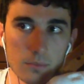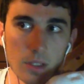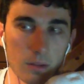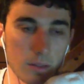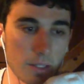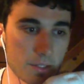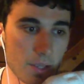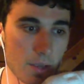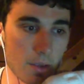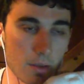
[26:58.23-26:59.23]
let's
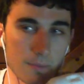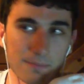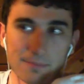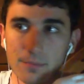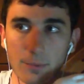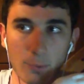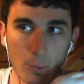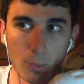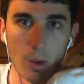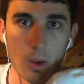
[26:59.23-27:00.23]
say
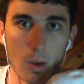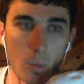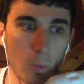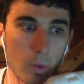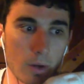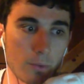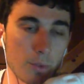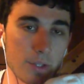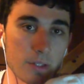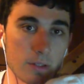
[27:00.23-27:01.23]
for whatever
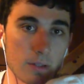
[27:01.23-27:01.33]
reason